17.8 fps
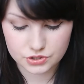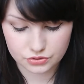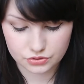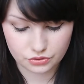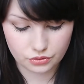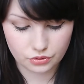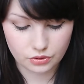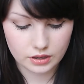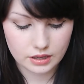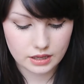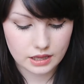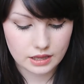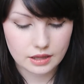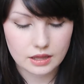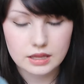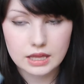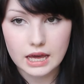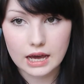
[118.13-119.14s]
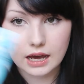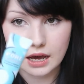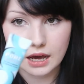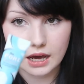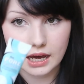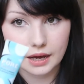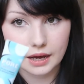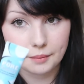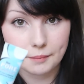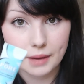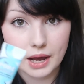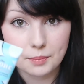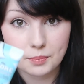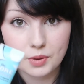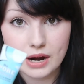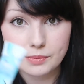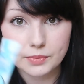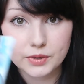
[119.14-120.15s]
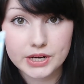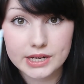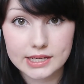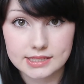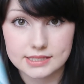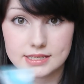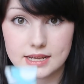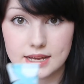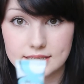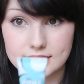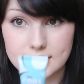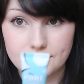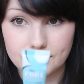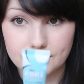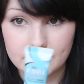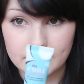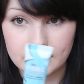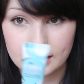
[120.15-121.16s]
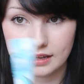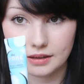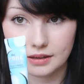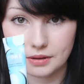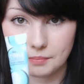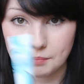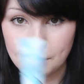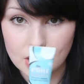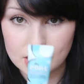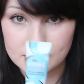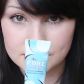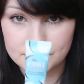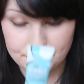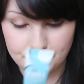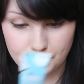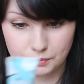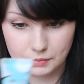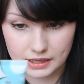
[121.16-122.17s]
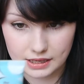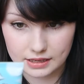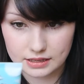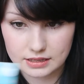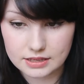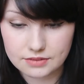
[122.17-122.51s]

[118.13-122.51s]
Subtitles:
So a primer is a definite must for me.